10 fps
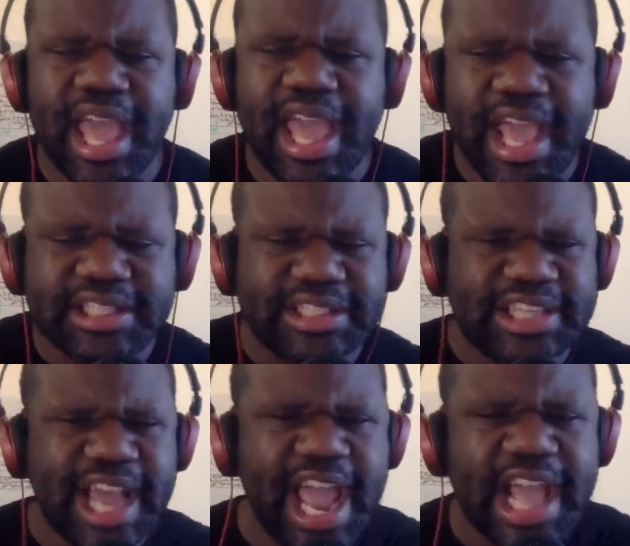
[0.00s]
Is it
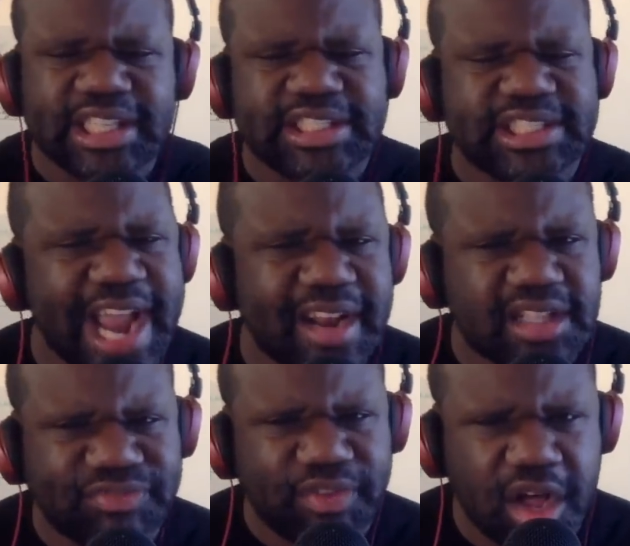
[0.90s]
is it
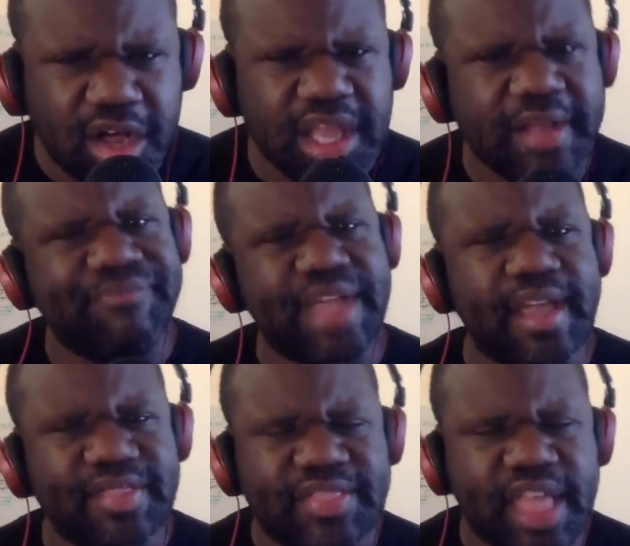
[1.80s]
China's fault
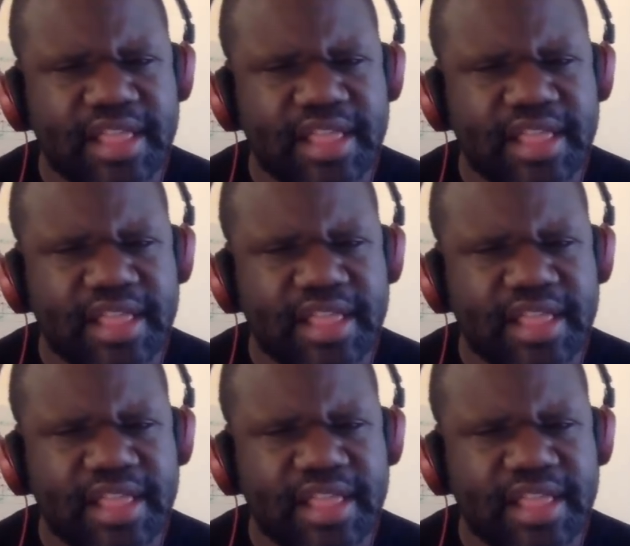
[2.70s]
that that,